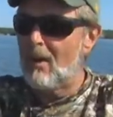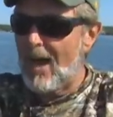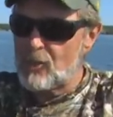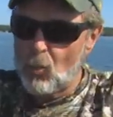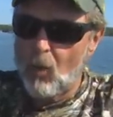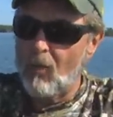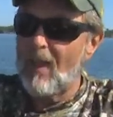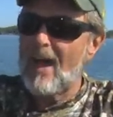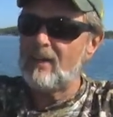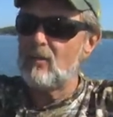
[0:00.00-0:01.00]
I do a
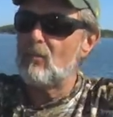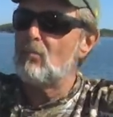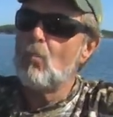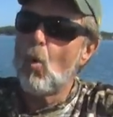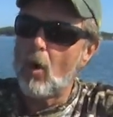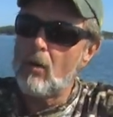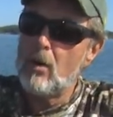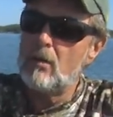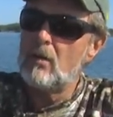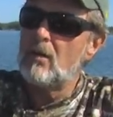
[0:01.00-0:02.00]
lot more
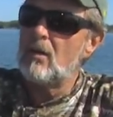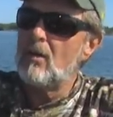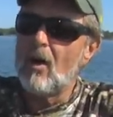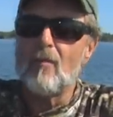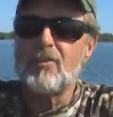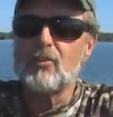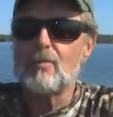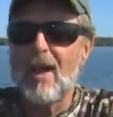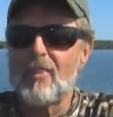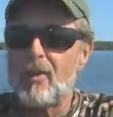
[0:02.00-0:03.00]
of this
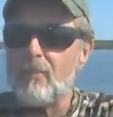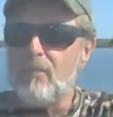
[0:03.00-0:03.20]
method